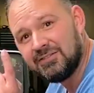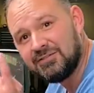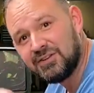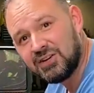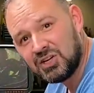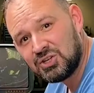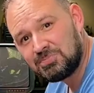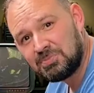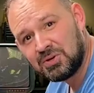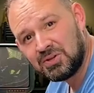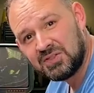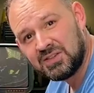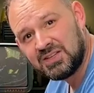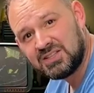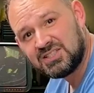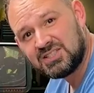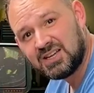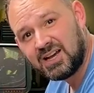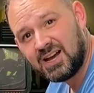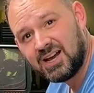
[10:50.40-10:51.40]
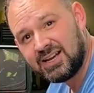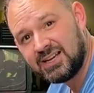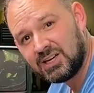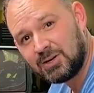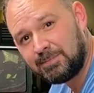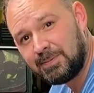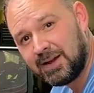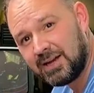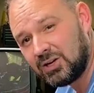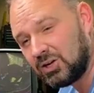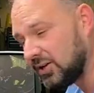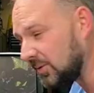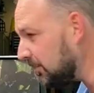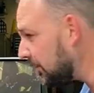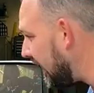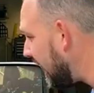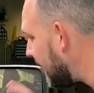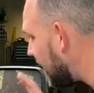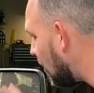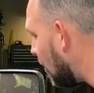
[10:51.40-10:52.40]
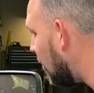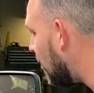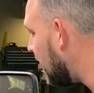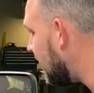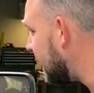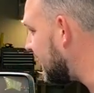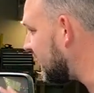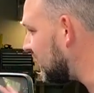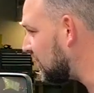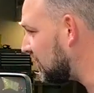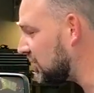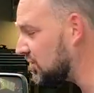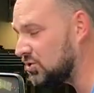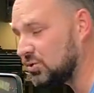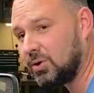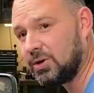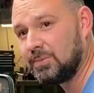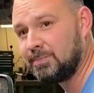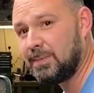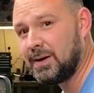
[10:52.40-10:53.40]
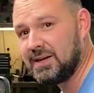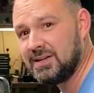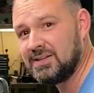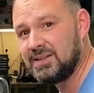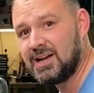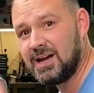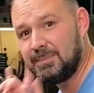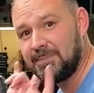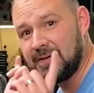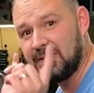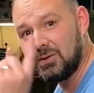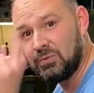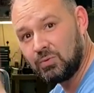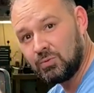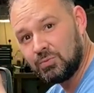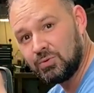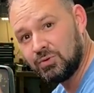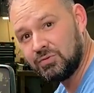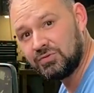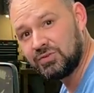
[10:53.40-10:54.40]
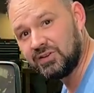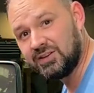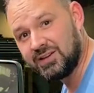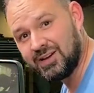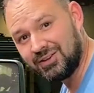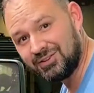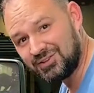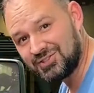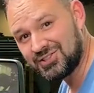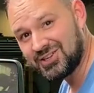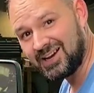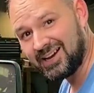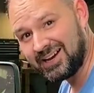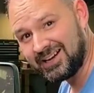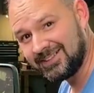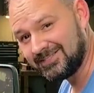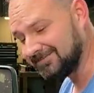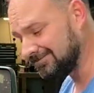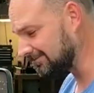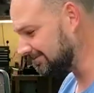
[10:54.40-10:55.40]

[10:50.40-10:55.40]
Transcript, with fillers: and finish putting this inner panel back on and get this door buttoned up, and then we'll move to the other side.